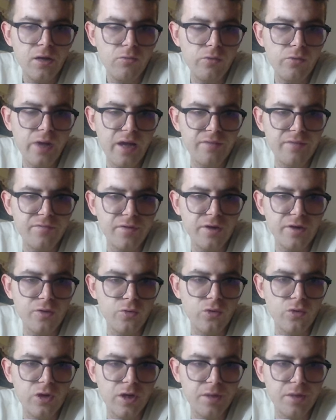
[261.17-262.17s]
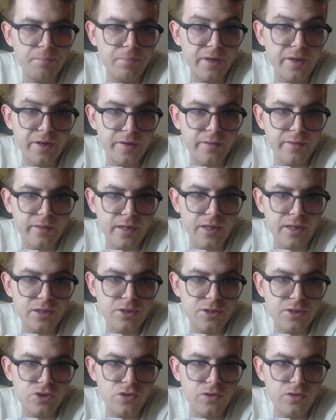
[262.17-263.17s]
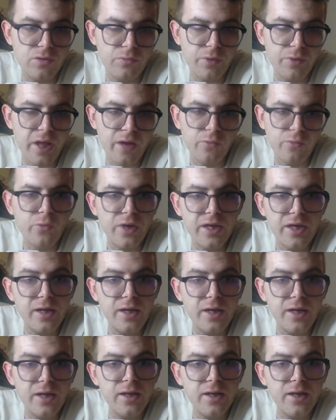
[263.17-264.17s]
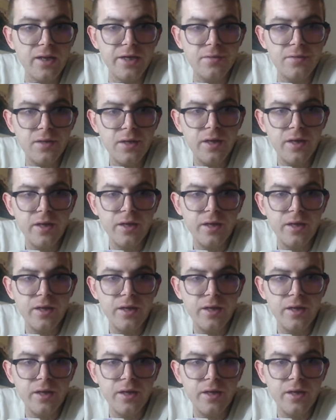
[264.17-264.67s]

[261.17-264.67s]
we have rook per e3, so we are winning here.